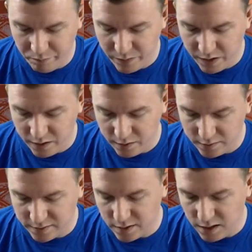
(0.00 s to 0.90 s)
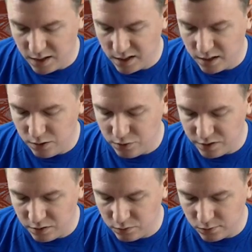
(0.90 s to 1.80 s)
is
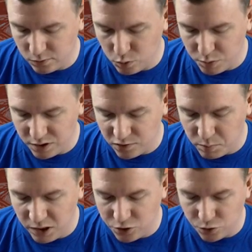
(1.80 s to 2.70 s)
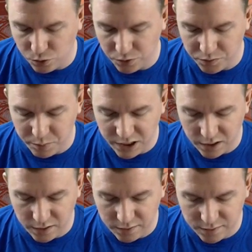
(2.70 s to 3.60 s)
using a little bit of smudge tools,
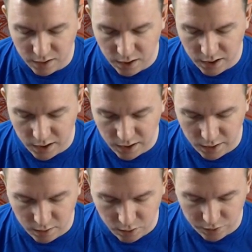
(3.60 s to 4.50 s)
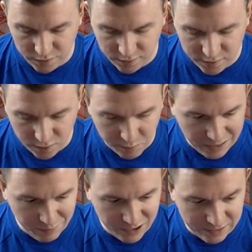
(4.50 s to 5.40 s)
because oh, this is still
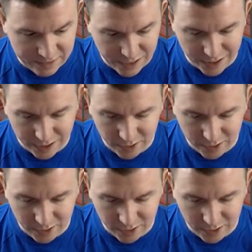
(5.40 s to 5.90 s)
Batman's leg.